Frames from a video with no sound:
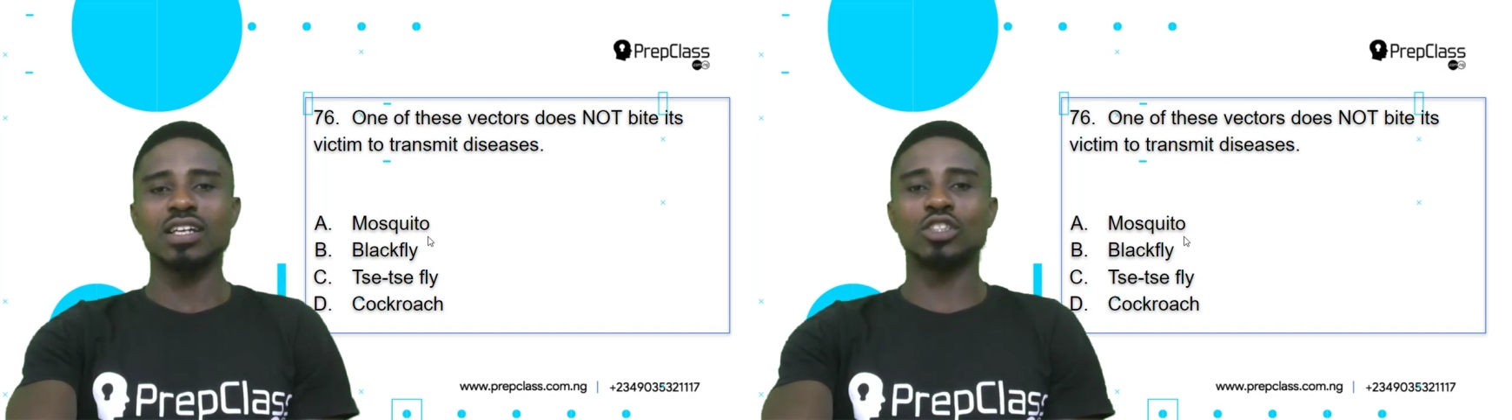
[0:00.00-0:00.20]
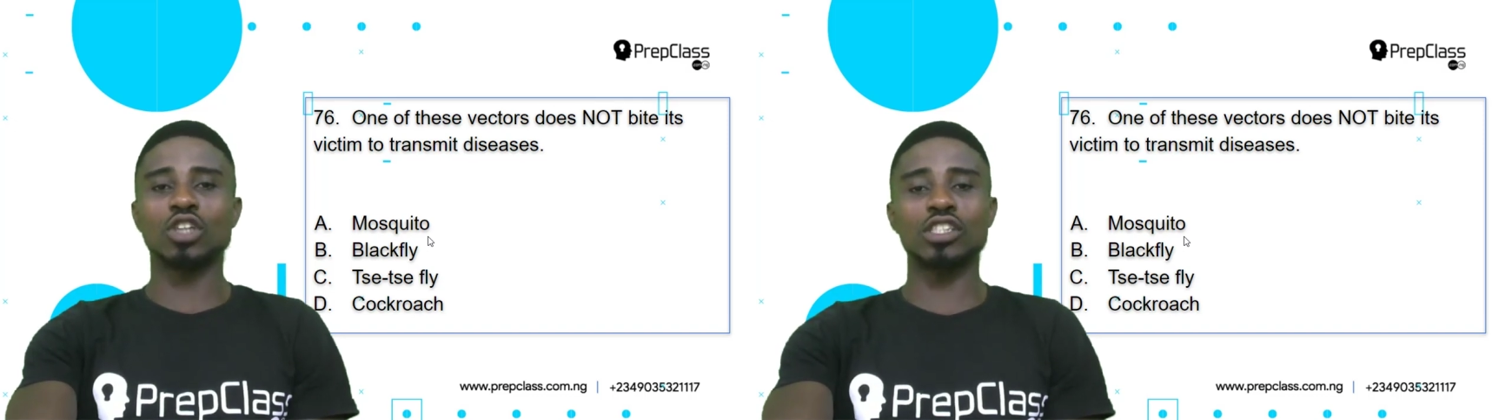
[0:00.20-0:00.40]

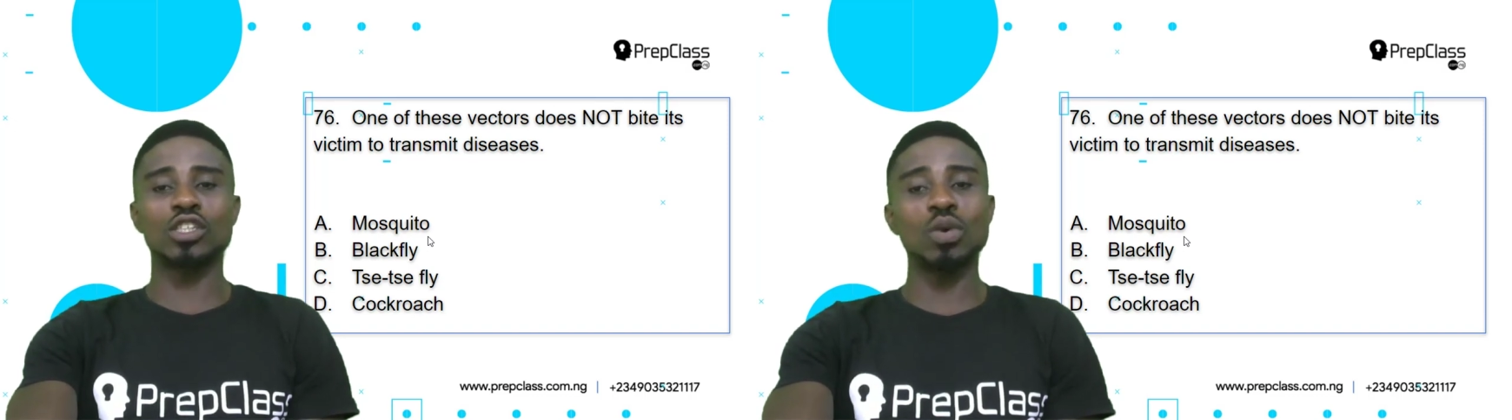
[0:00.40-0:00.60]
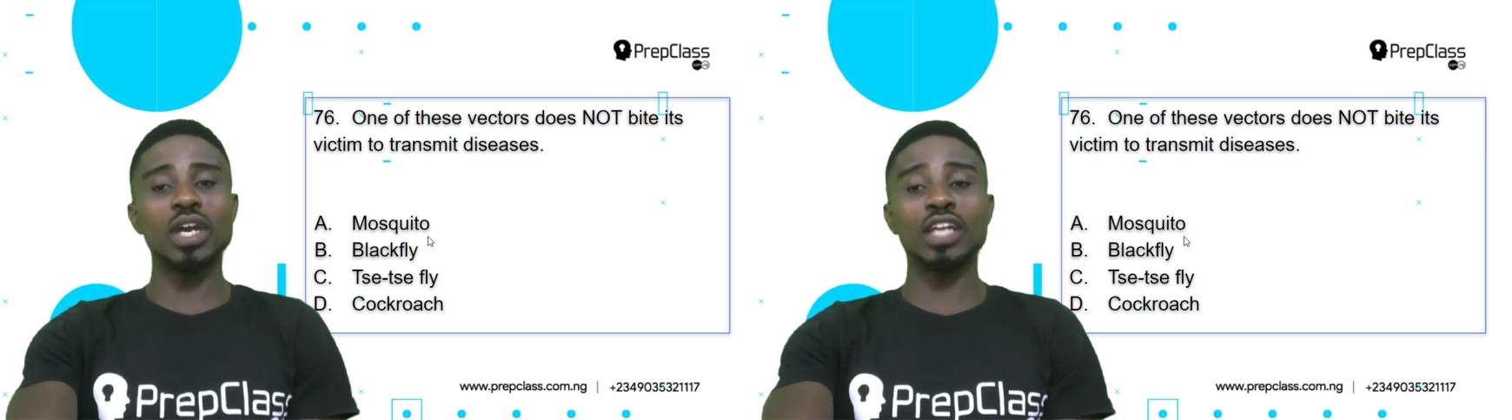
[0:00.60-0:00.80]
just
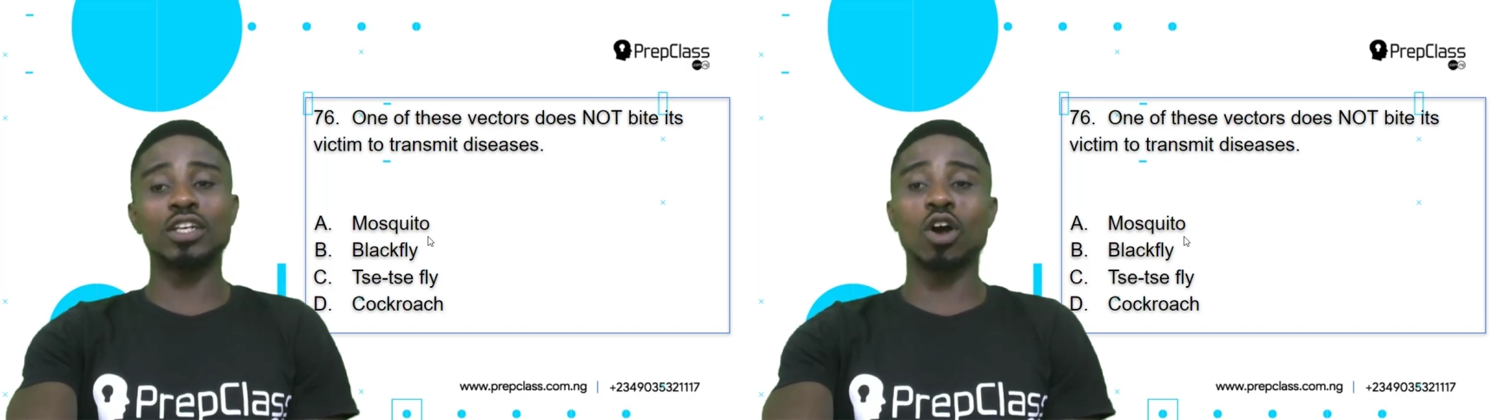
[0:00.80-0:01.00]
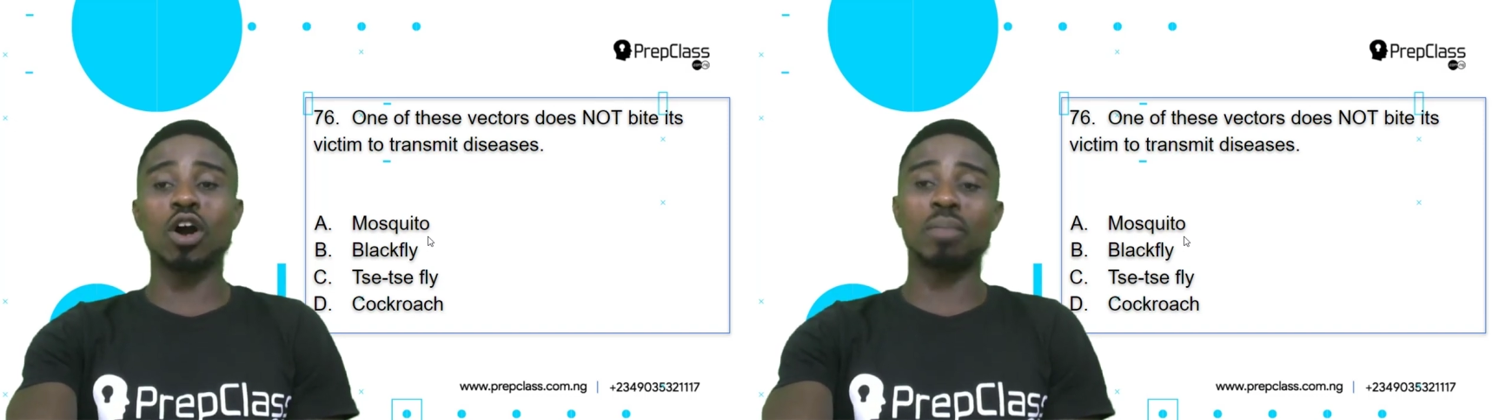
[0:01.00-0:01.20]
the way
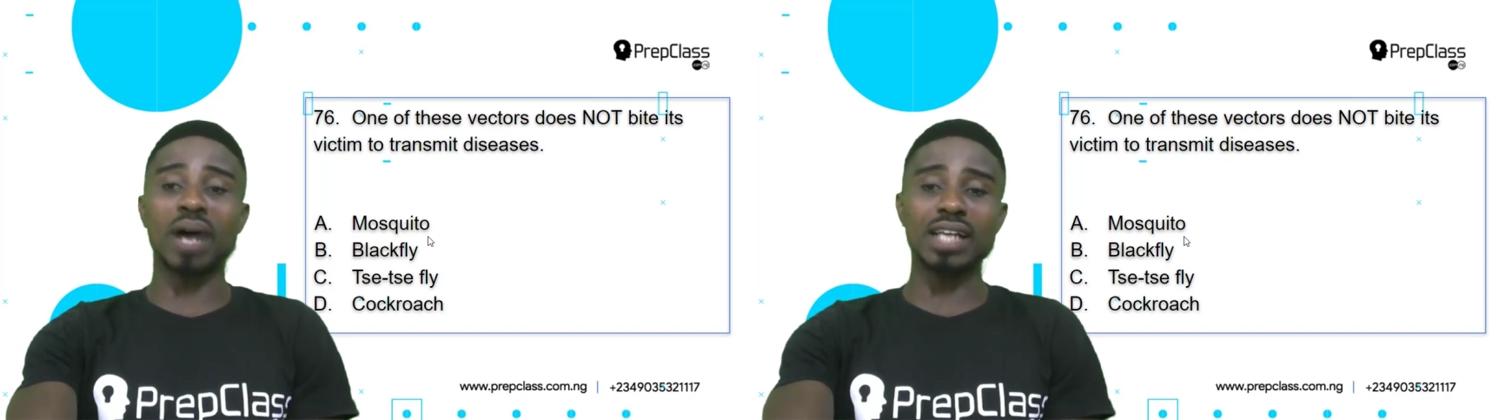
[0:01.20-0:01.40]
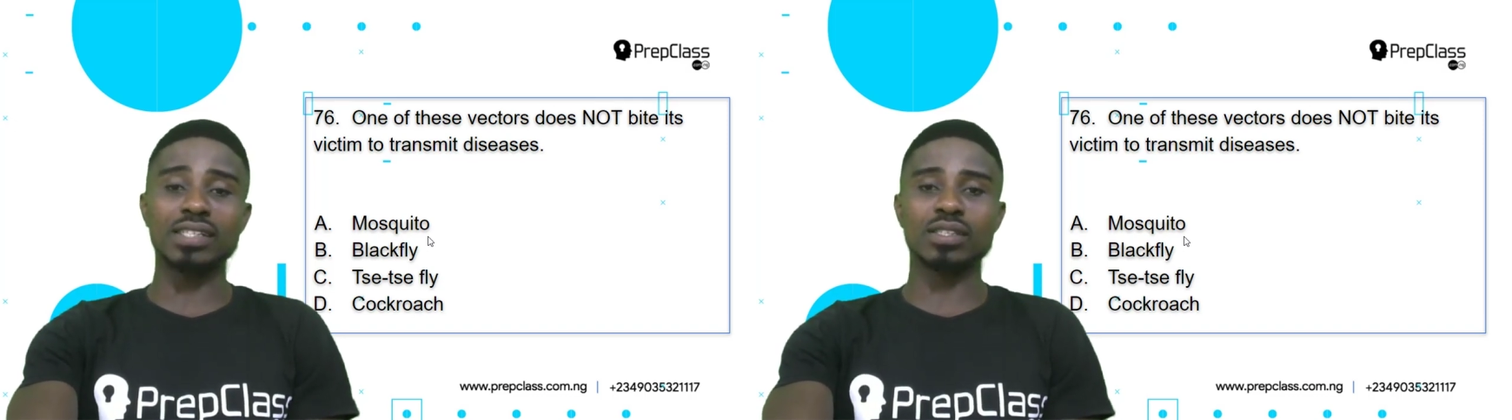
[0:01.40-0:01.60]
a dog
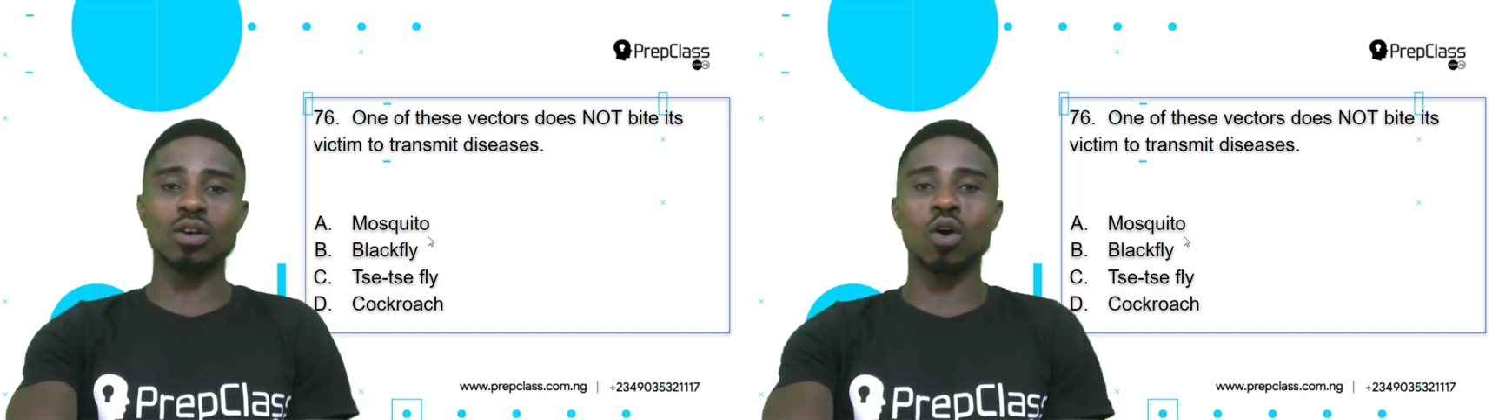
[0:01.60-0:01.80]
bites